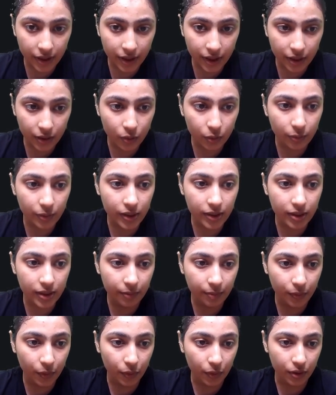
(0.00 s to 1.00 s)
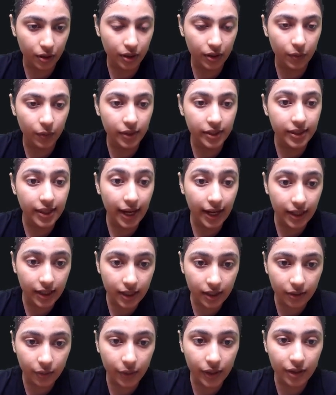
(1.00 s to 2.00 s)
need to be supported with
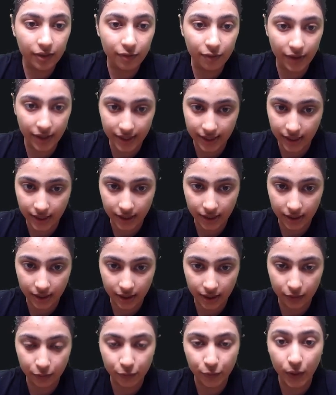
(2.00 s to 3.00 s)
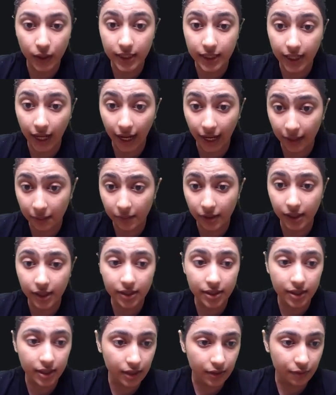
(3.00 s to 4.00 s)
adequate facility for timely
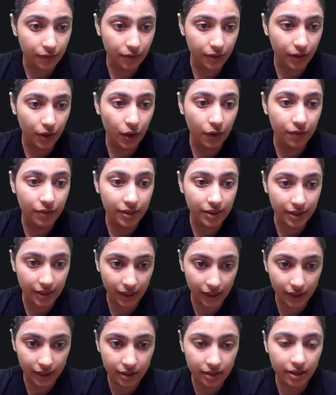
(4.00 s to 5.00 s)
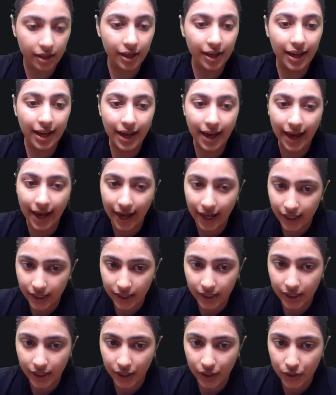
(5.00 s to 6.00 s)
delivery of seeds,
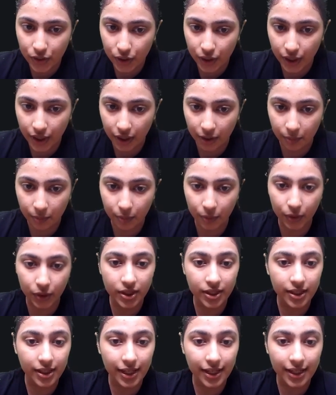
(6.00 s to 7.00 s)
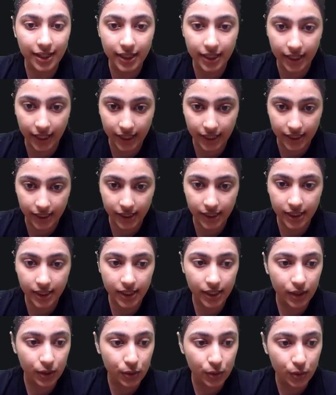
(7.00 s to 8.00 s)
agriculture inputs, credit,
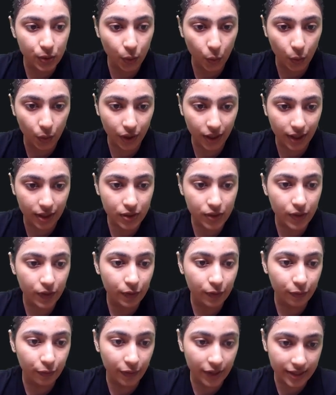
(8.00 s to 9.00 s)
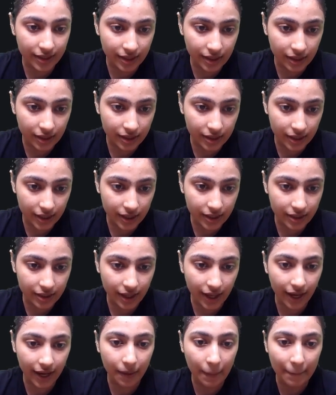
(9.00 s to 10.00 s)
storage, facilities
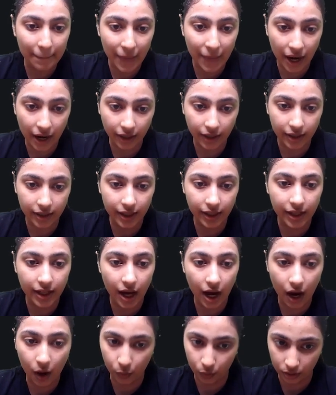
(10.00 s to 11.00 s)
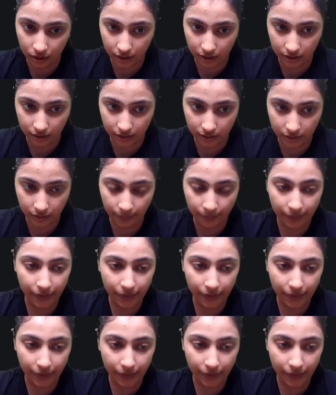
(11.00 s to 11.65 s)
and marketing outlets.